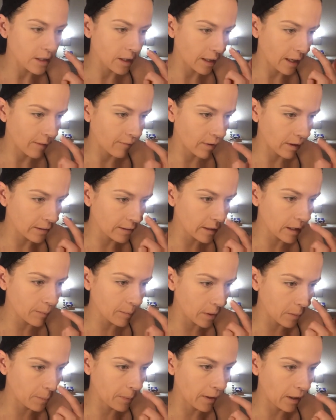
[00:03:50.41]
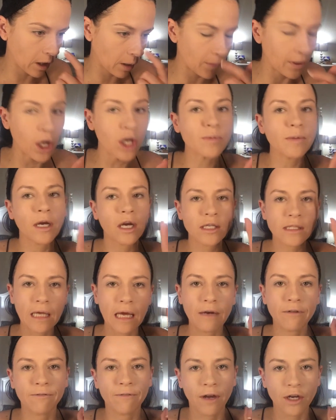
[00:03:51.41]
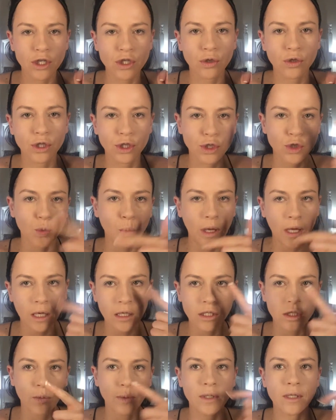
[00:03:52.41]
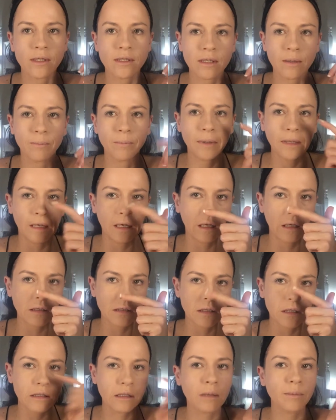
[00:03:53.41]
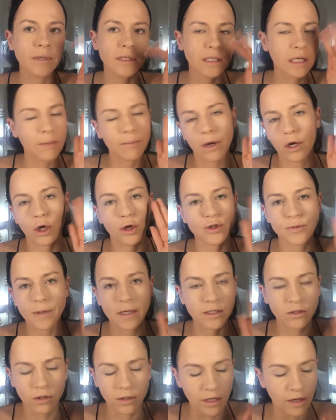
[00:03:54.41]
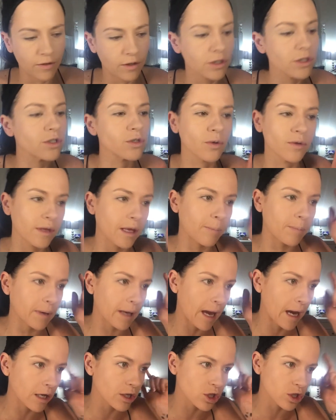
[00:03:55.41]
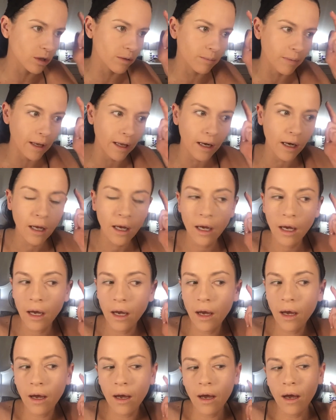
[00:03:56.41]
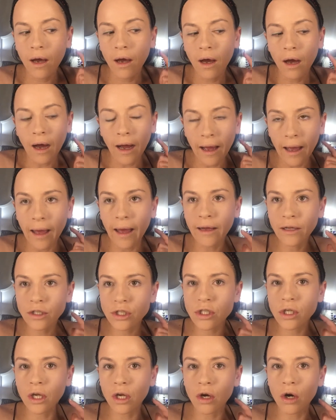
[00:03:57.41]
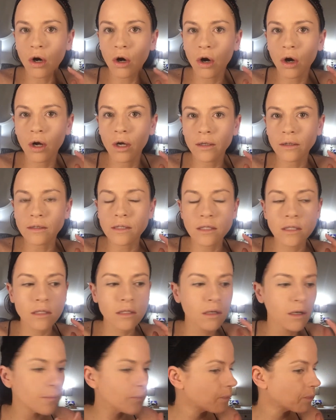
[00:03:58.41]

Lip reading: Okay, I've got a little bit of peeling on my nose because I had a facial this week, so we did some peeling. So there's a little bit of skin on my nose, but it's got nothing to do with the application. But I actually can't.